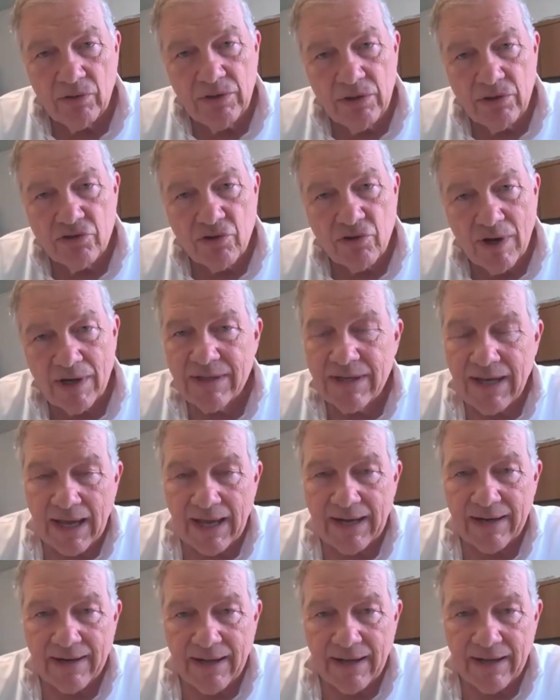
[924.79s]
new drug
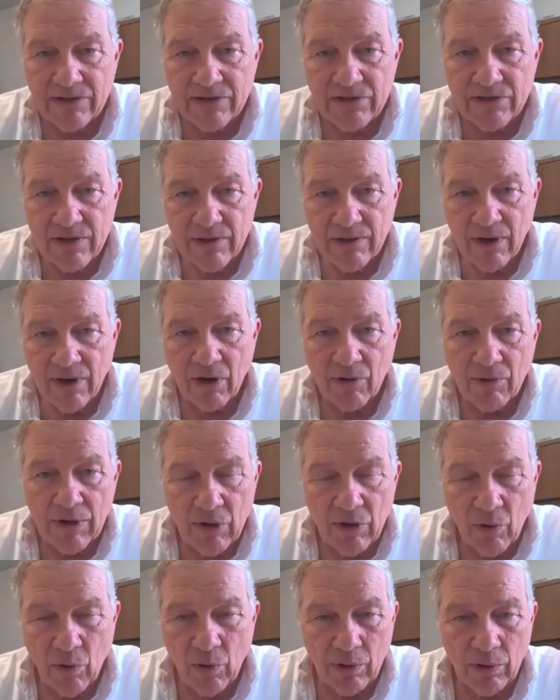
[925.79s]
candidates are
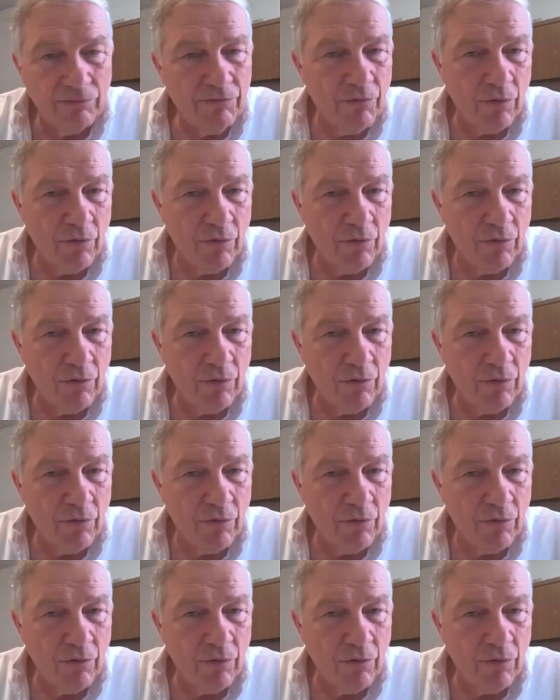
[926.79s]
in oil.